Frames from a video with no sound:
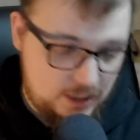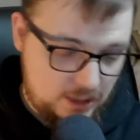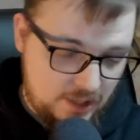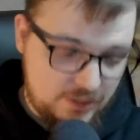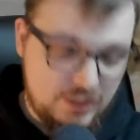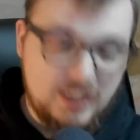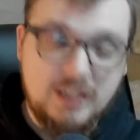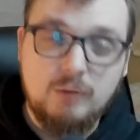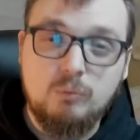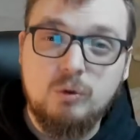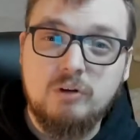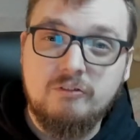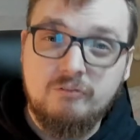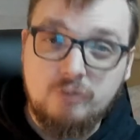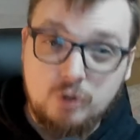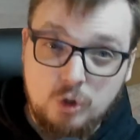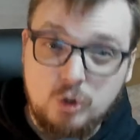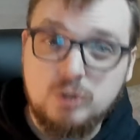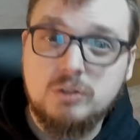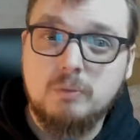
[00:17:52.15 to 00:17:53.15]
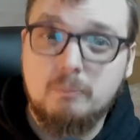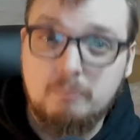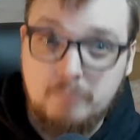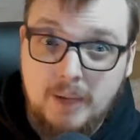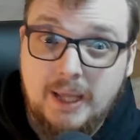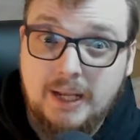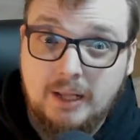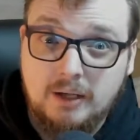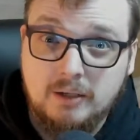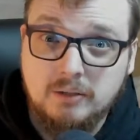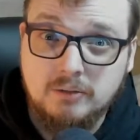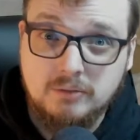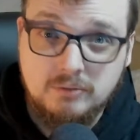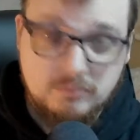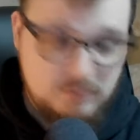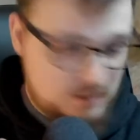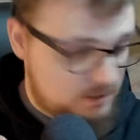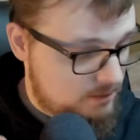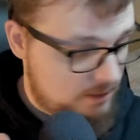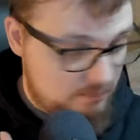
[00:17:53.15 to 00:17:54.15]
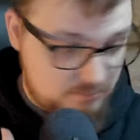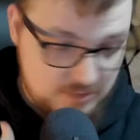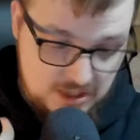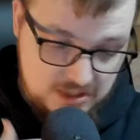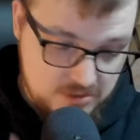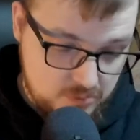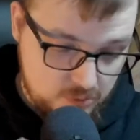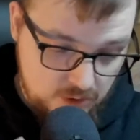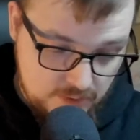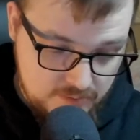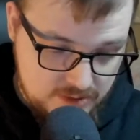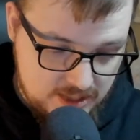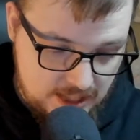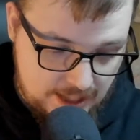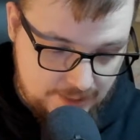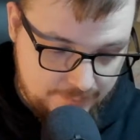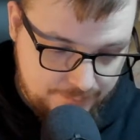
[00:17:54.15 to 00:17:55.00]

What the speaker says: I think it would have looked better. That's all I'm saying.